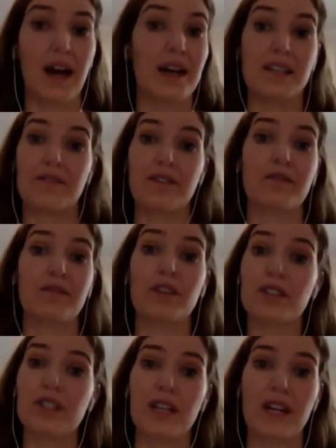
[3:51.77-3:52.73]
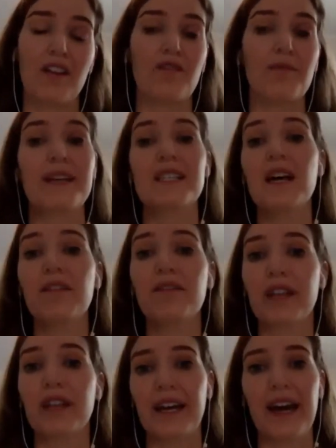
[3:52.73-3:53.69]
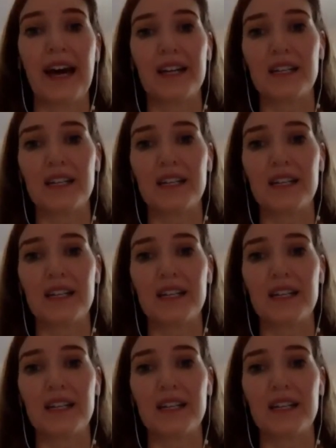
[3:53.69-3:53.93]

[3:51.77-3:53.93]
a different version of myself or like I had